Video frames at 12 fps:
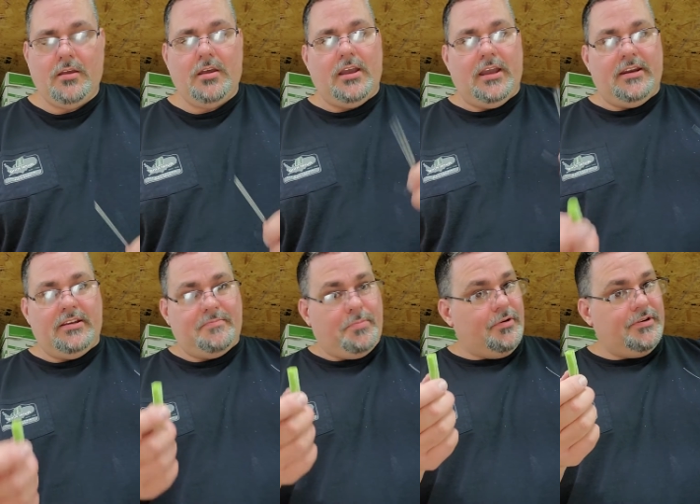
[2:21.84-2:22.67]
and
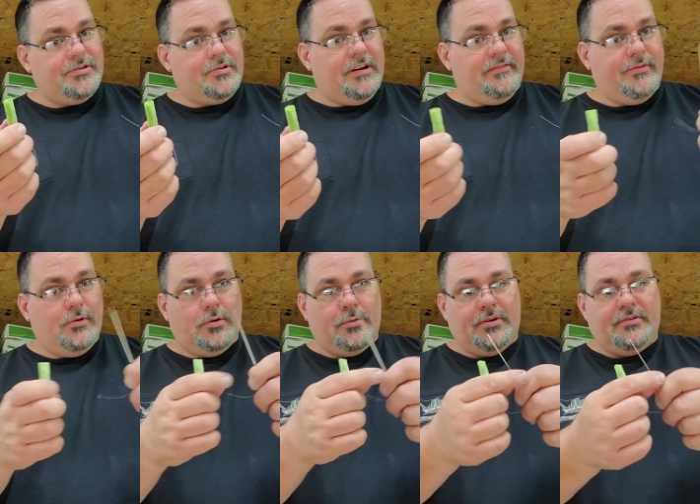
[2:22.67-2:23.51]
it's pretty
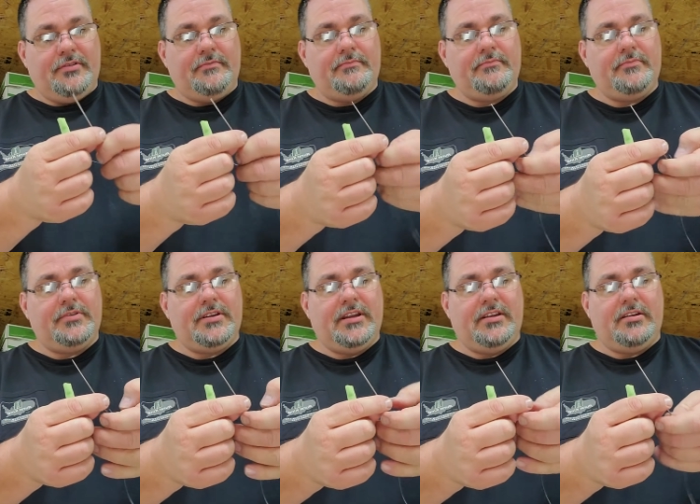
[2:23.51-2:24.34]
straightforward.
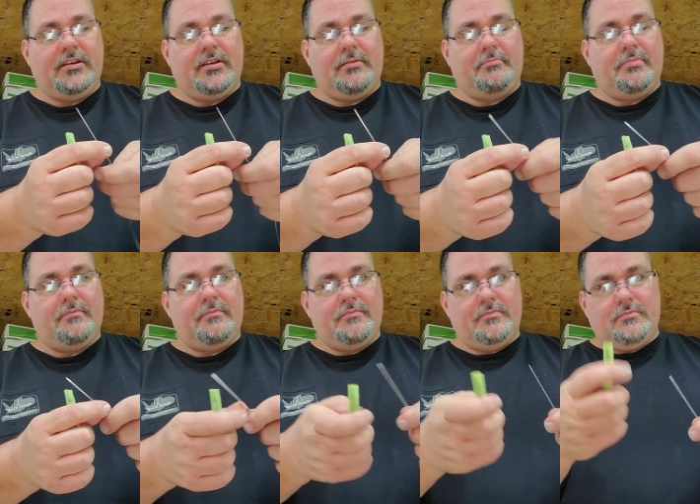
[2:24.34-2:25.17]
Take
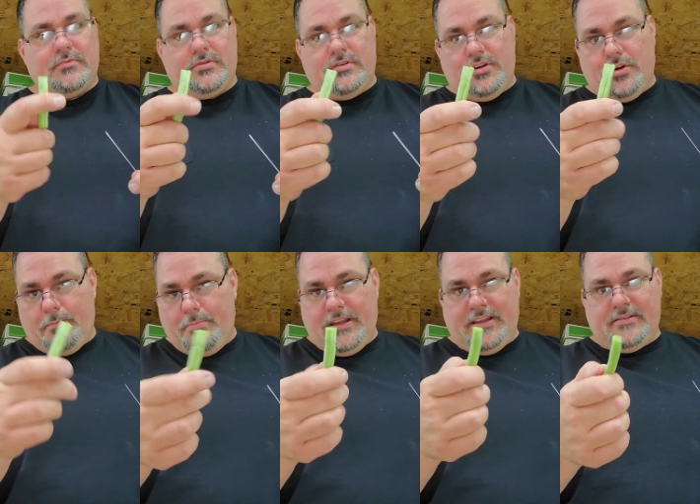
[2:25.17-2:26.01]
your
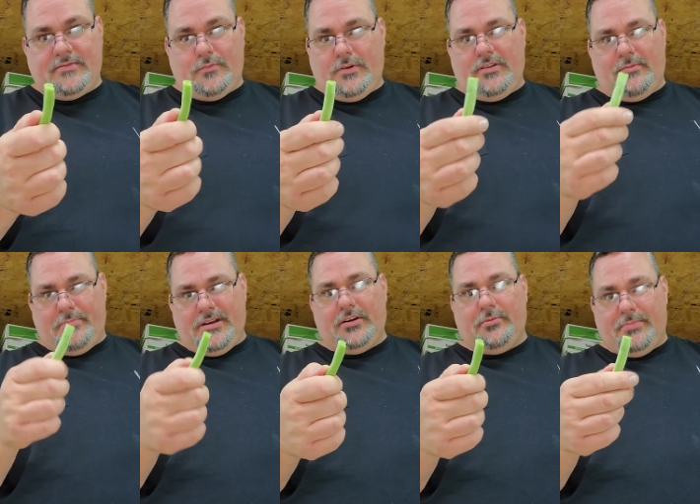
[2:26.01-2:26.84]
biggest, one of the
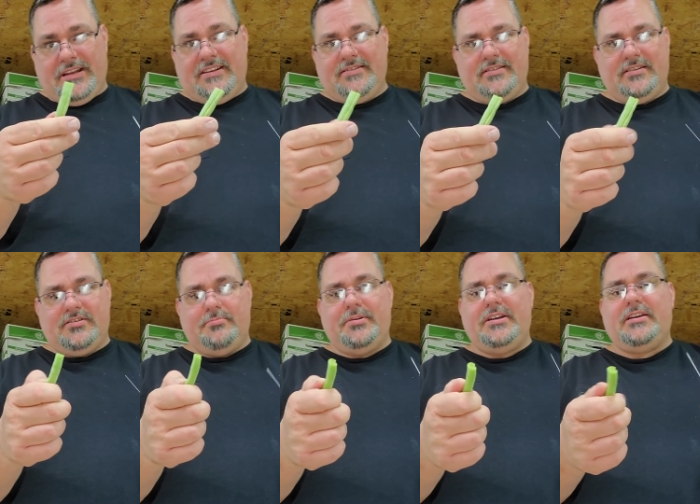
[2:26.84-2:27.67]
bigger beans that
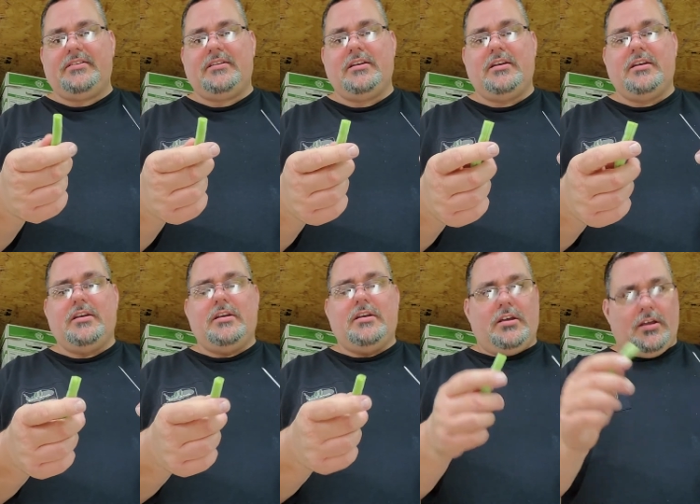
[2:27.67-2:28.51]
you picked,
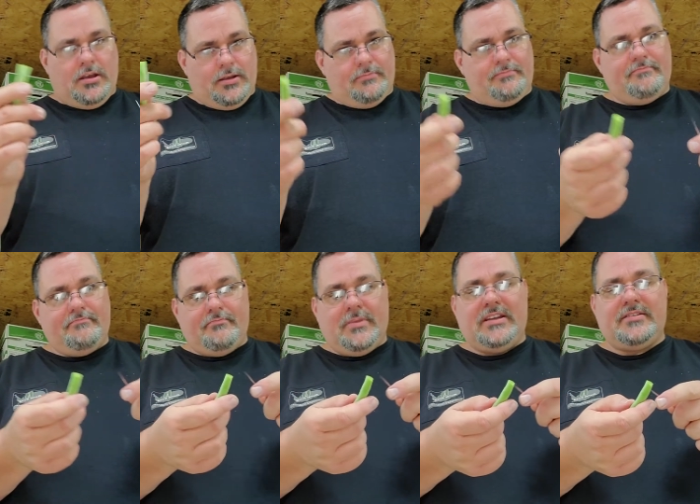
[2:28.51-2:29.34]

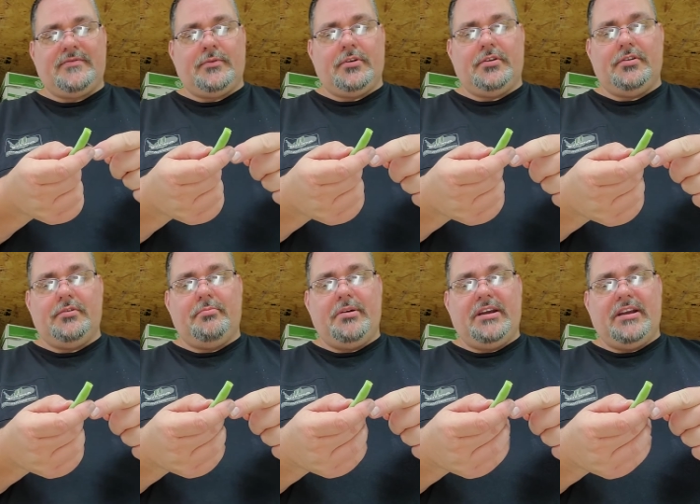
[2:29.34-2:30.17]
makes for a
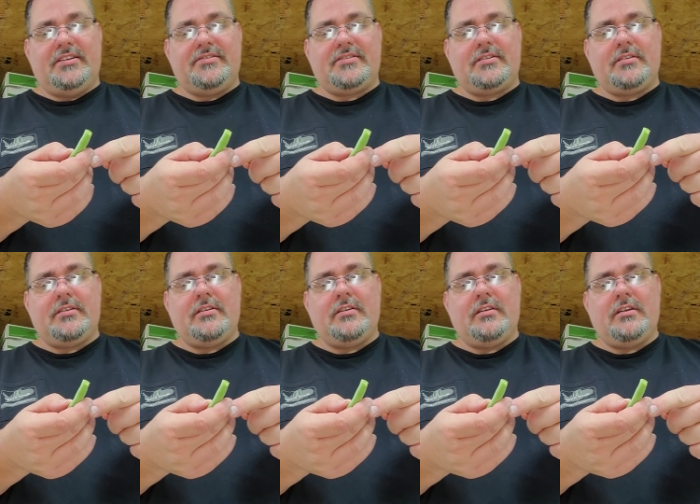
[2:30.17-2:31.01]
good base,
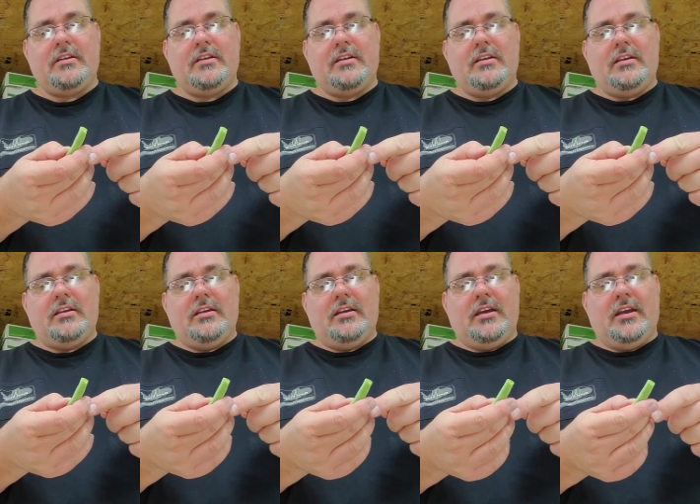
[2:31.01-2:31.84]

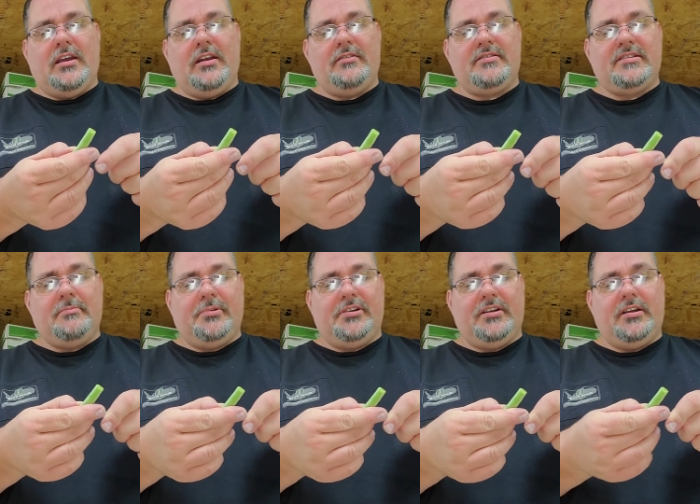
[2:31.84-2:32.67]
and
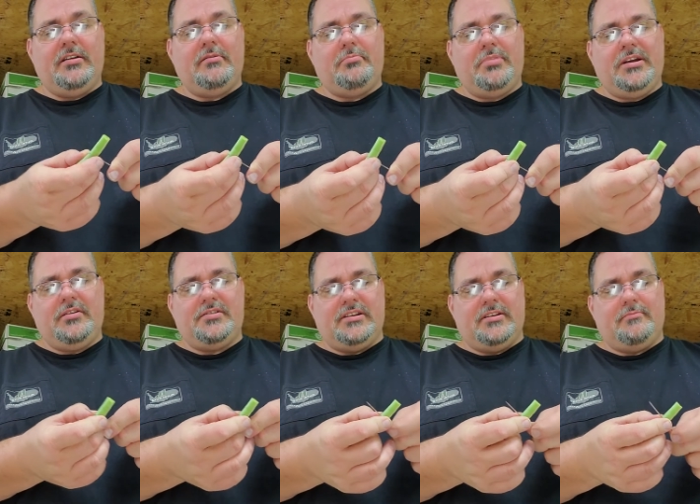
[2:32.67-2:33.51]
simply
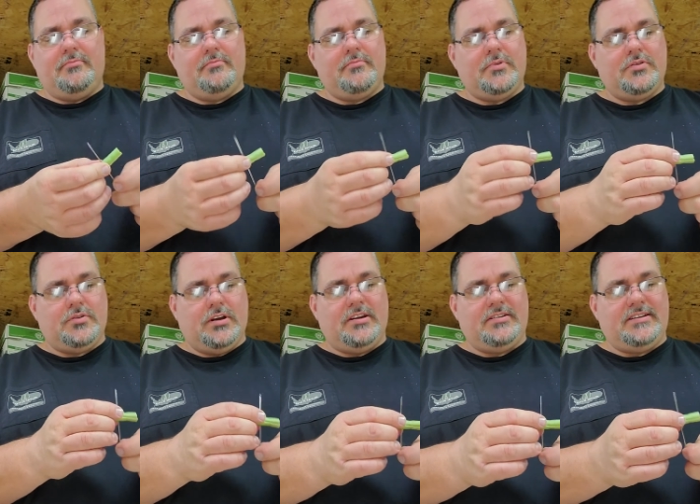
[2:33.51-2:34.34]
pierce him.
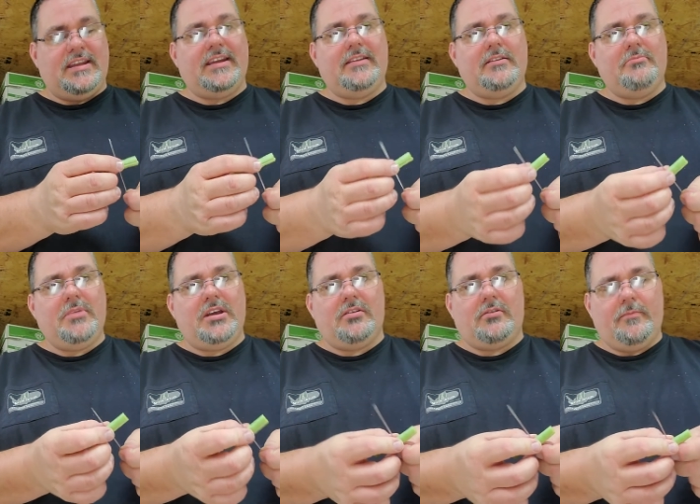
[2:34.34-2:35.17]
Try to stay in the
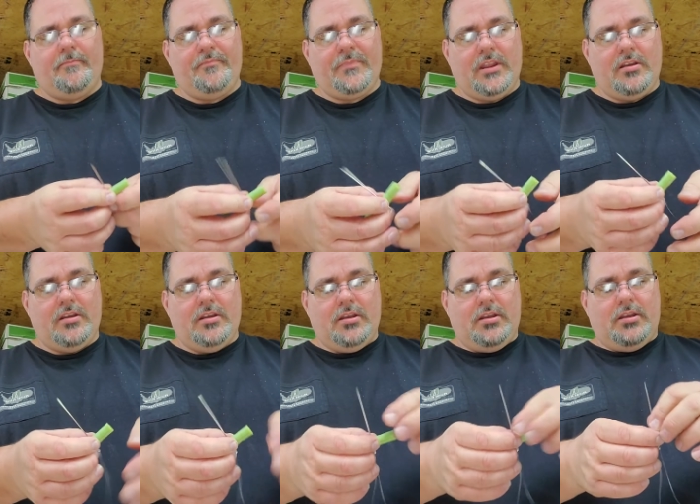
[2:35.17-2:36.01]
middle
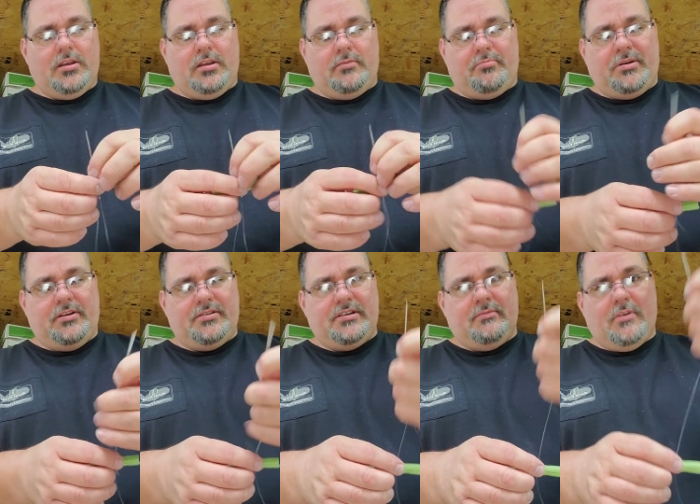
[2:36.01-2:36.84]
and
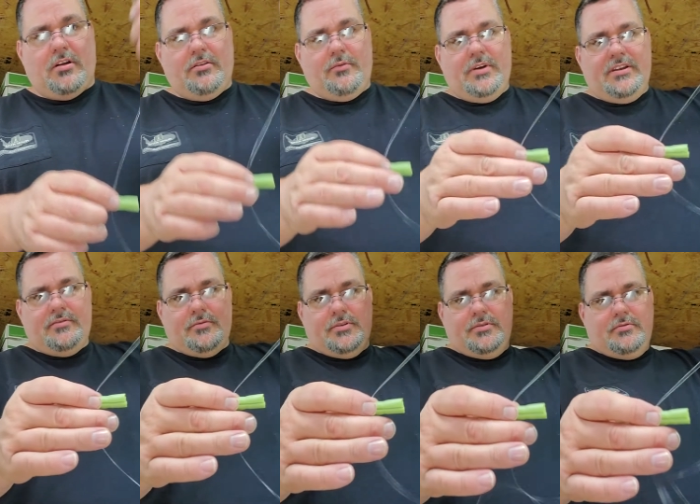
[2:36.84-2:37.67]
pierce him all the way
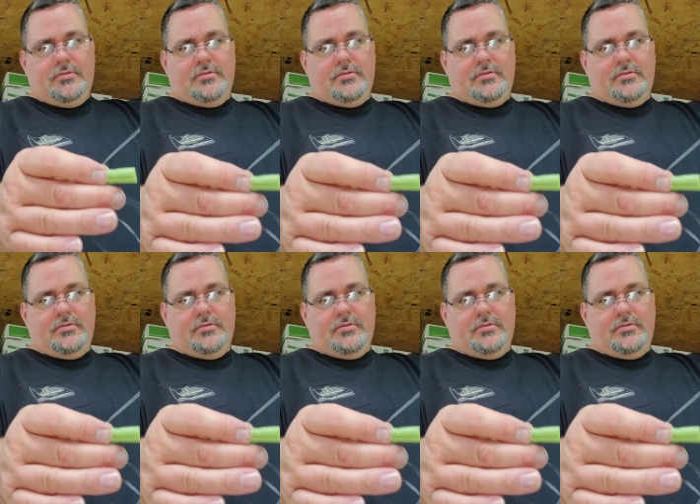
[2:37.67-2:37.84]
through,